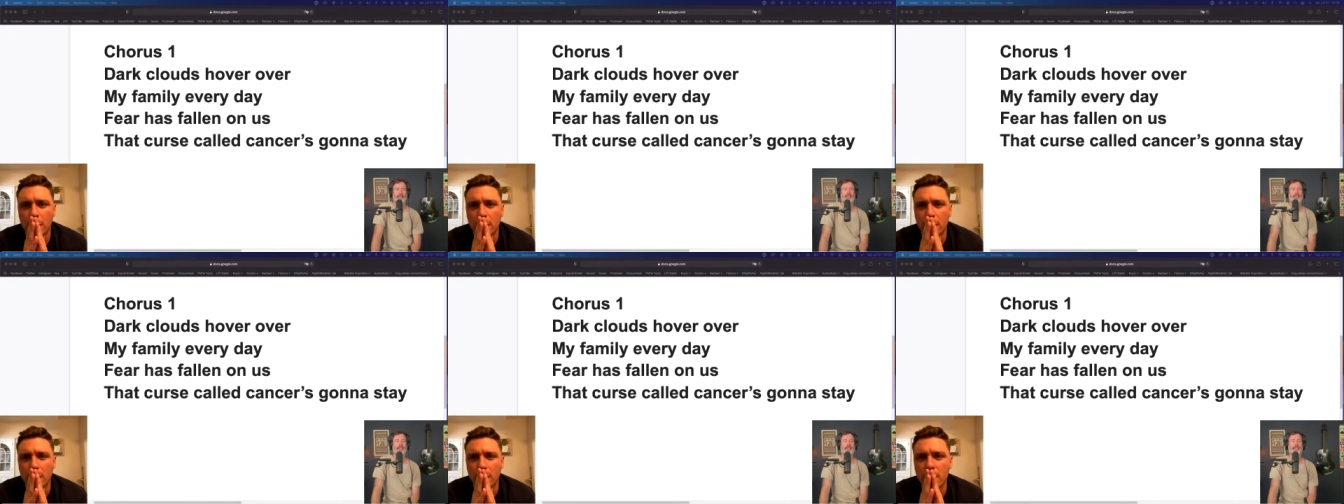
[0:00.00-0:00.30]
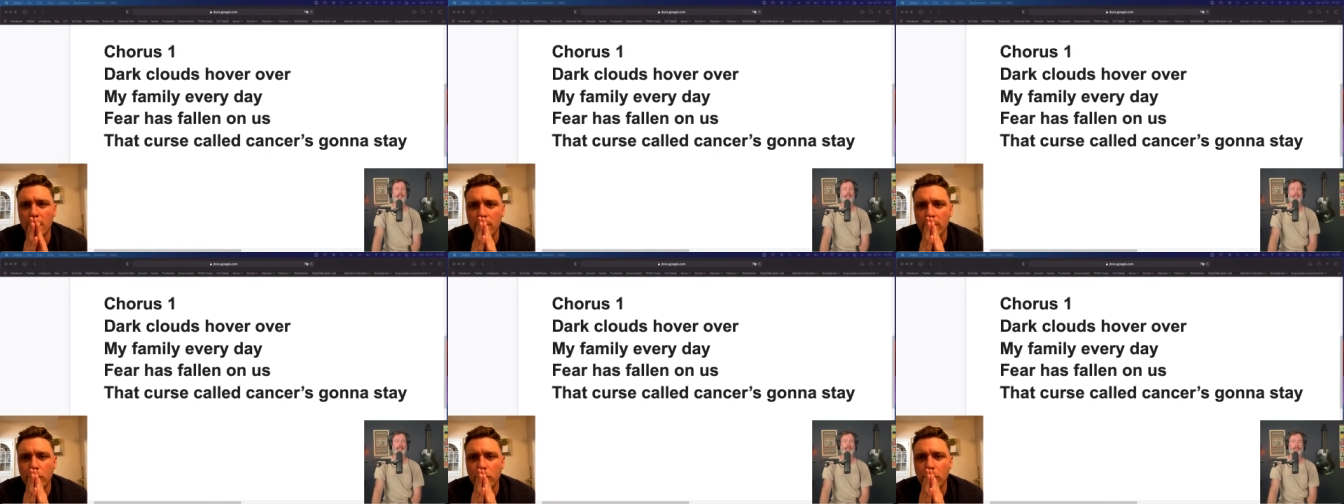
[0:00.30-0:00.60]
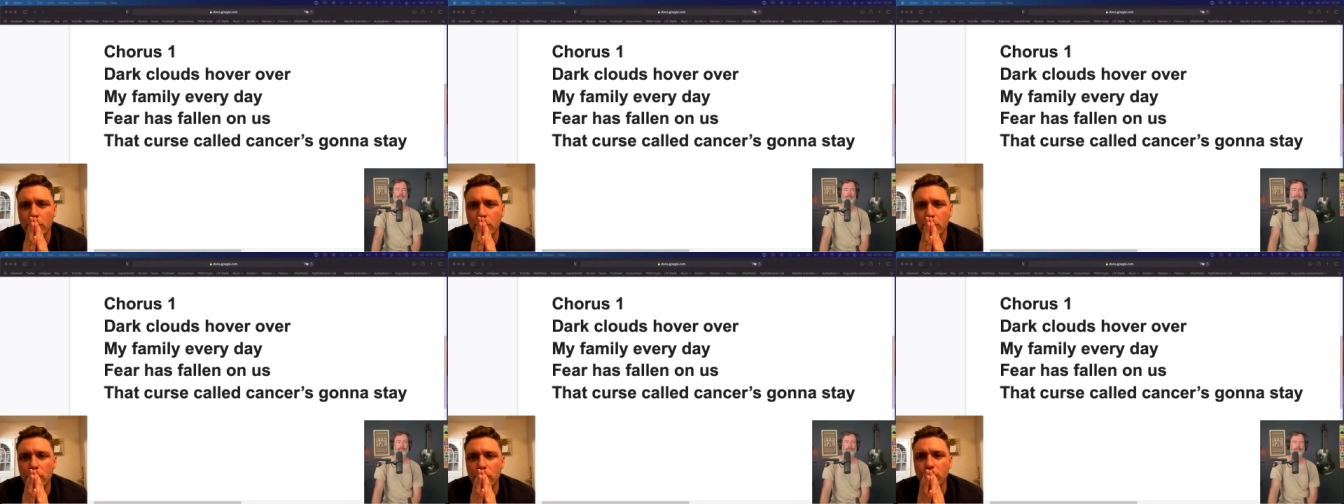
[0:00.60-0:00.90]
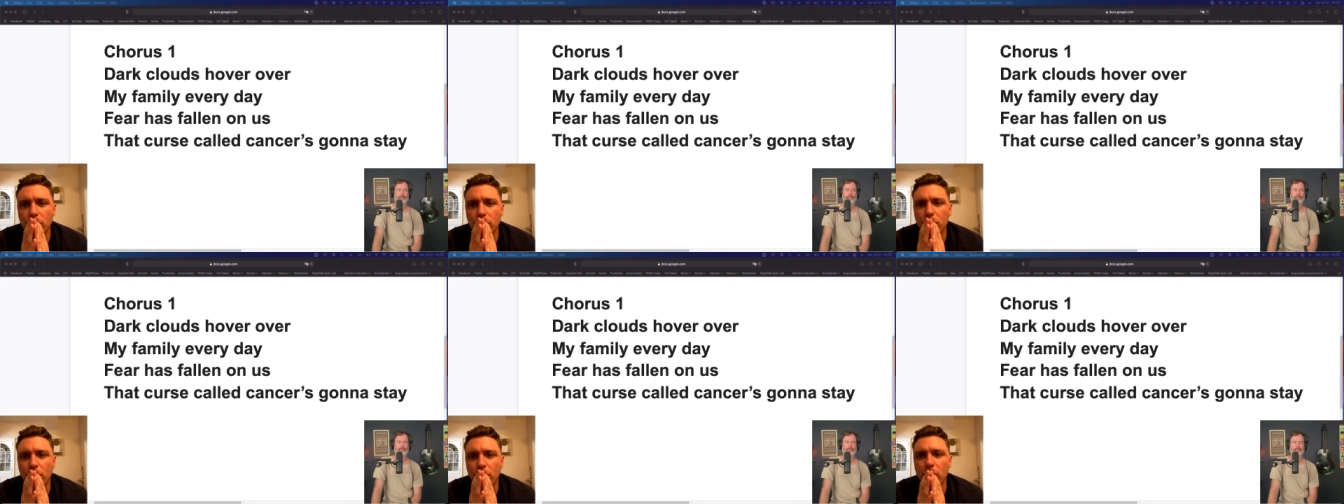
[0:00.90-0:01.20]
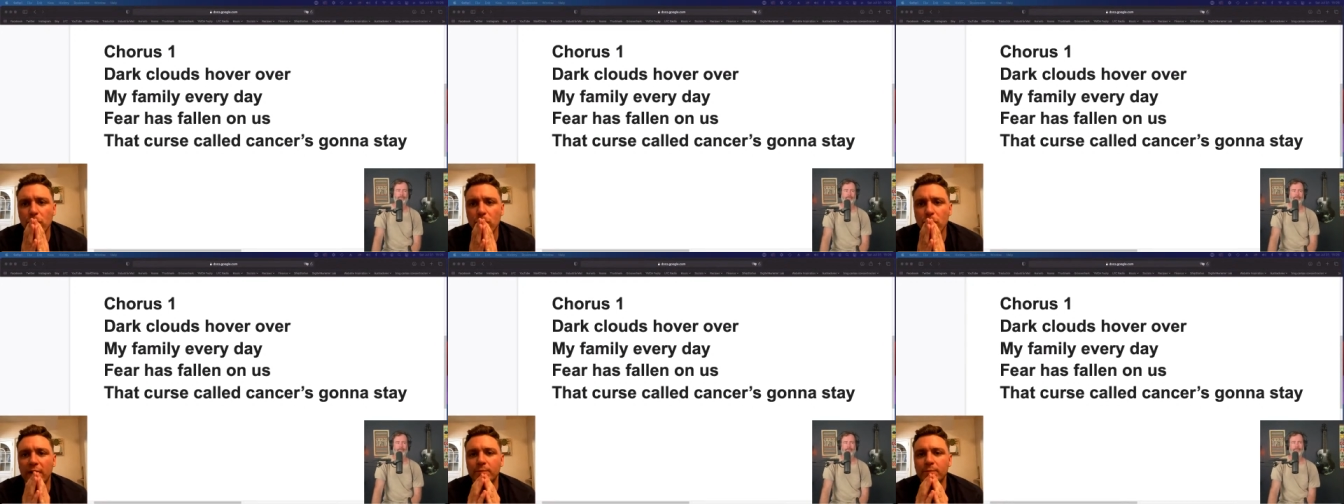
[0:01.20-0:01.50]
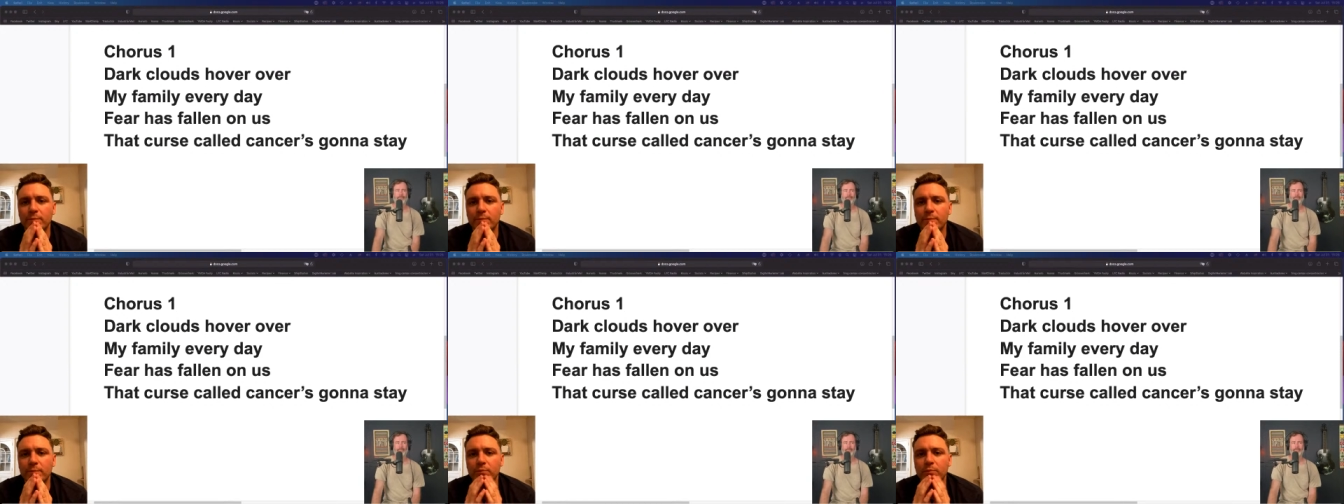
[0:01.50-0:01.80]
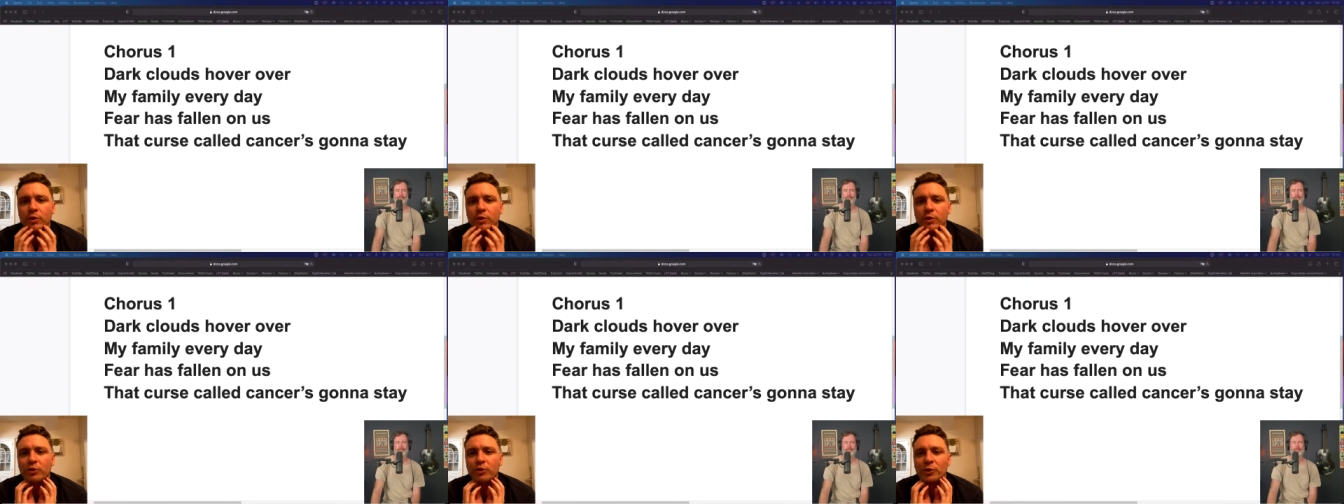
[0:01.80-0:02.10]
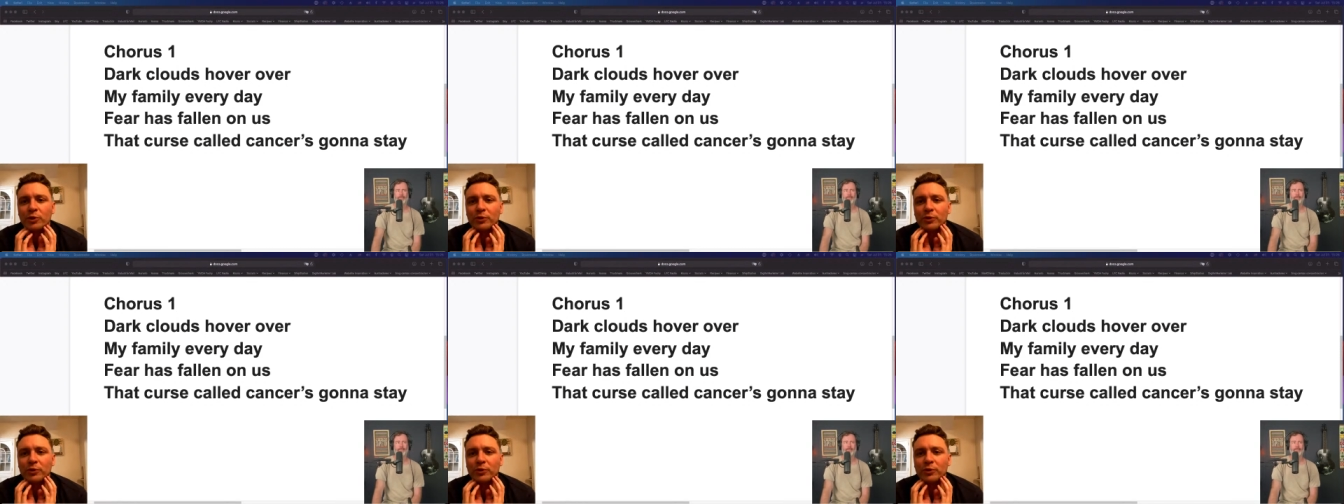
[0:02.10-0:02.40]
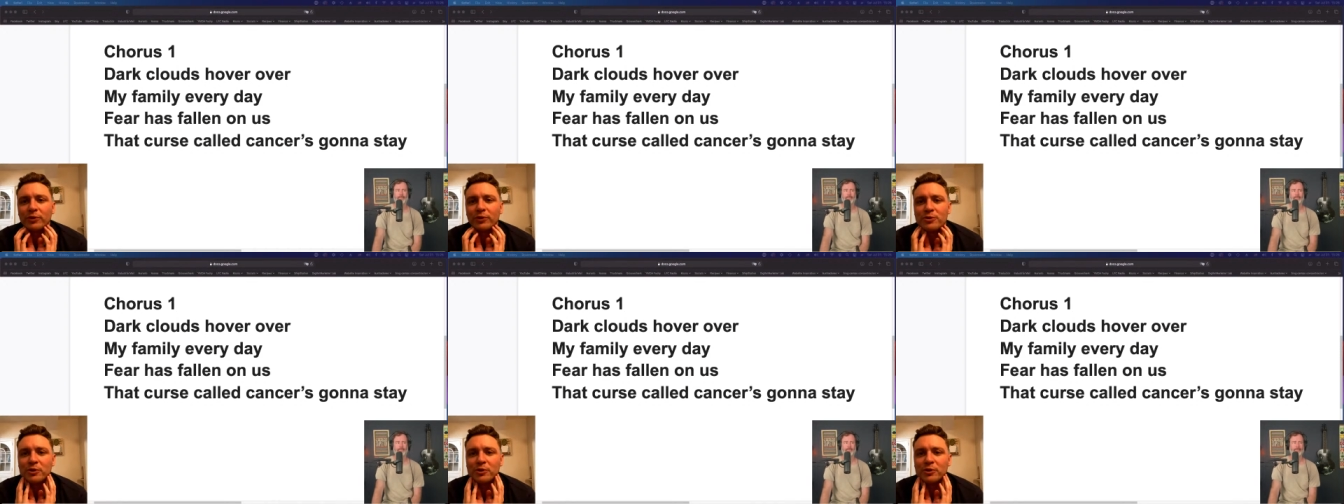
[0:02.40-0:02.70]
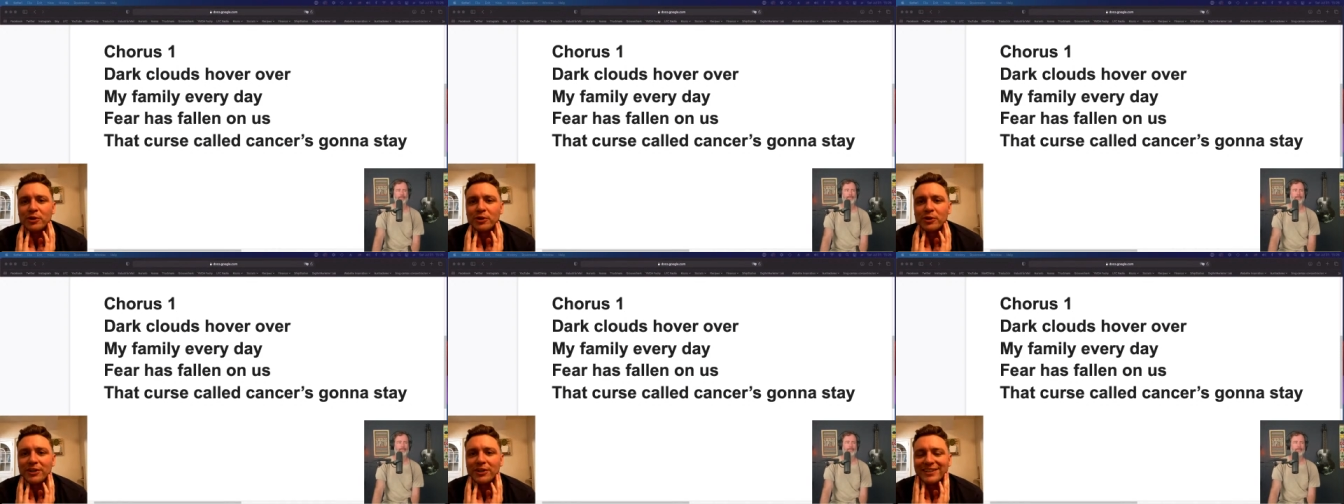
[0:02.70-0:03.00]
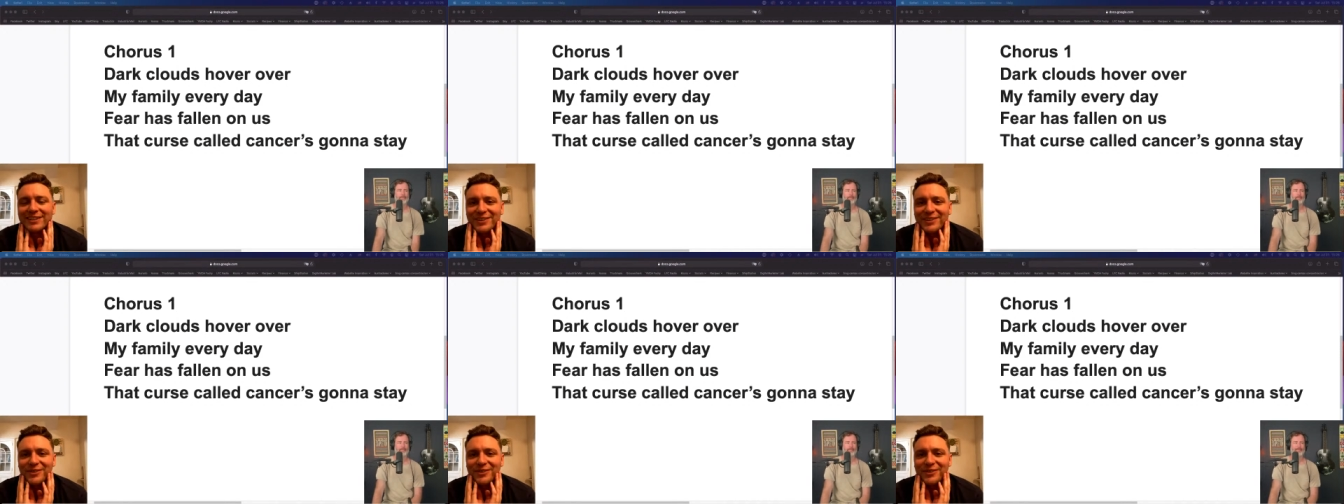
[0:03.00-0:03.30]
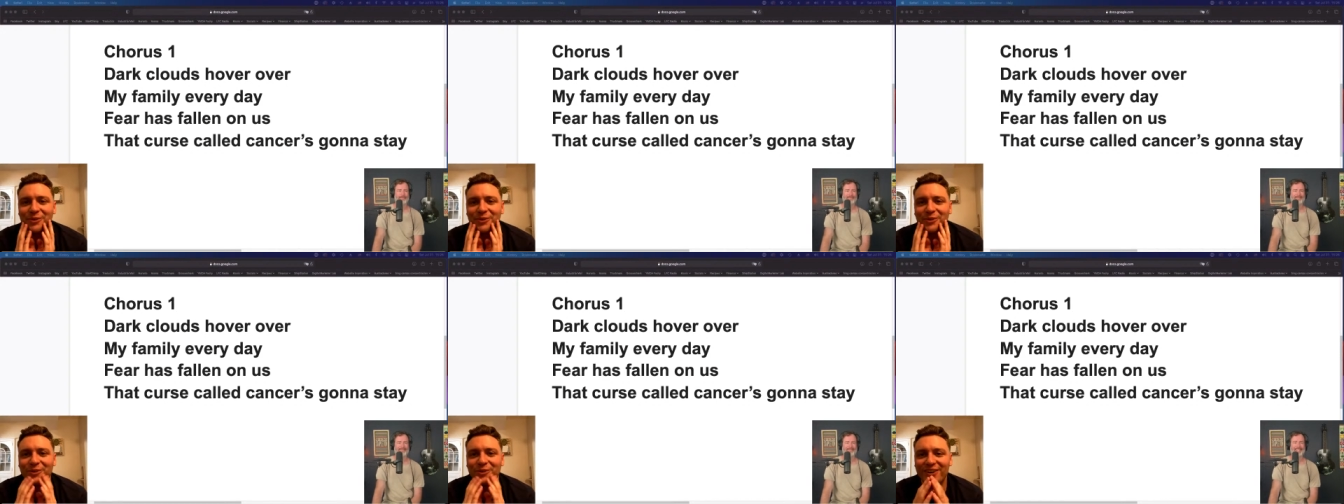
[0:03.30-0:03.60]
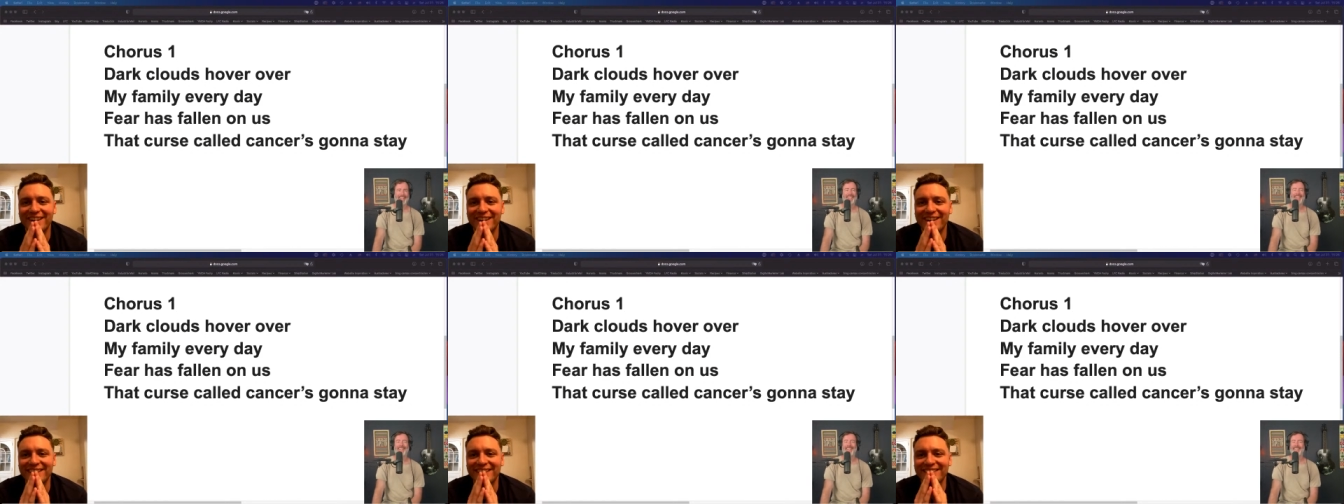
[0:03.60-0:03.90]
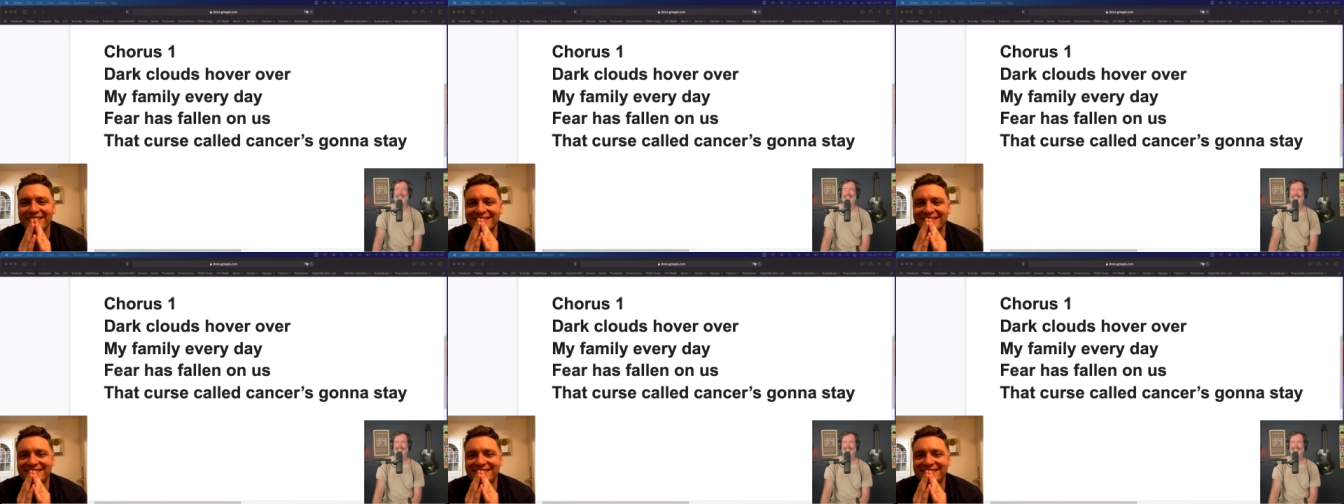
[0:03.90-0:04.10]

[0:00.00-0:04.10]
Right. There's your literal writing.